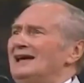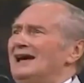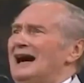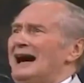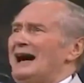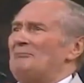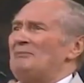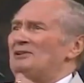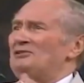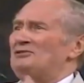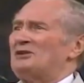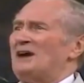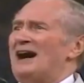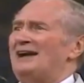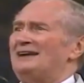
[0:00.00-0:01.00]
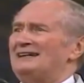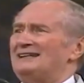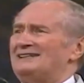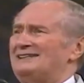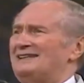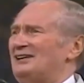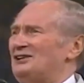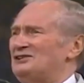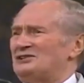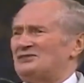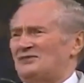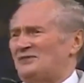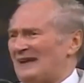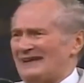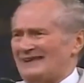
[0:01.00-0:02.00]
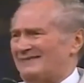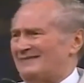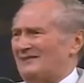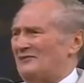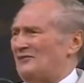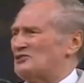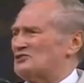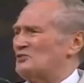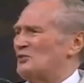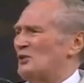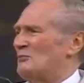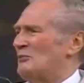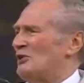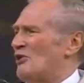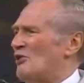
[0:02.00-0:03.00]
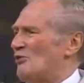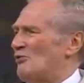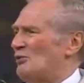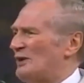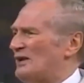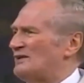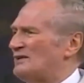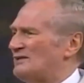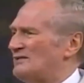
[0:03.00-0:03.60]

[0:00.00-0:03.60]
I've been trying to teach faith to this woman all week.